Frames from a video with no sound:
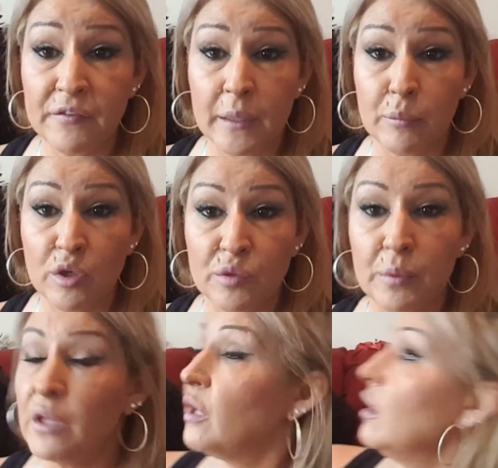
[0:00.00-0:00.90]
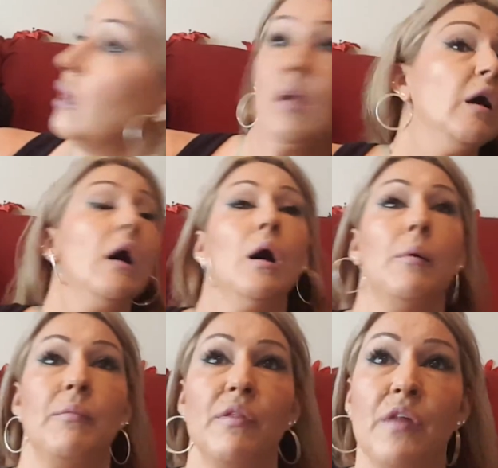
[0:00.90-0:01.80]
fan brush, but
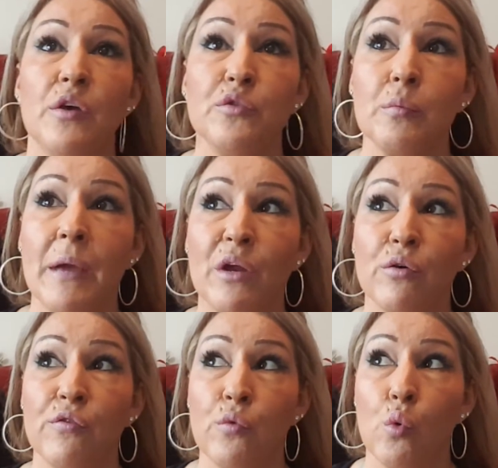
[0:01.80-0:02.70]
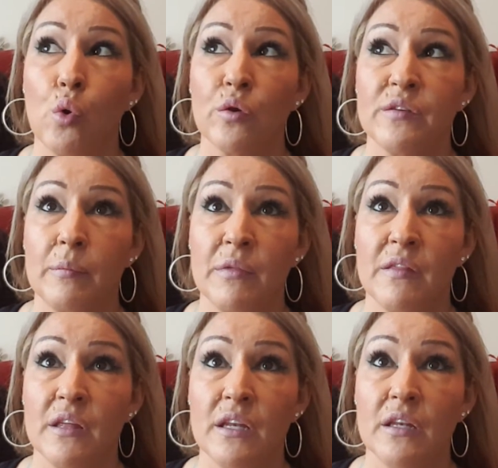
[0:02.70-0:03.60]
those are better for
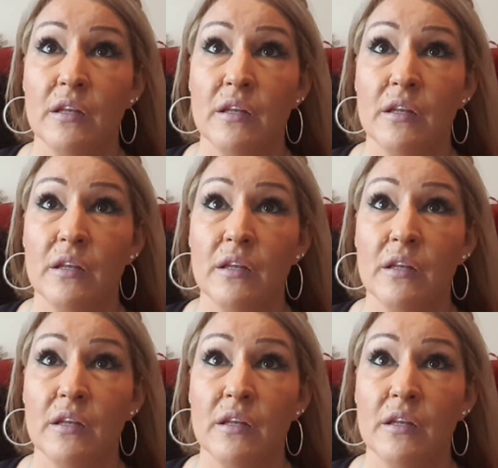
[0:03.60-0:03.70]
something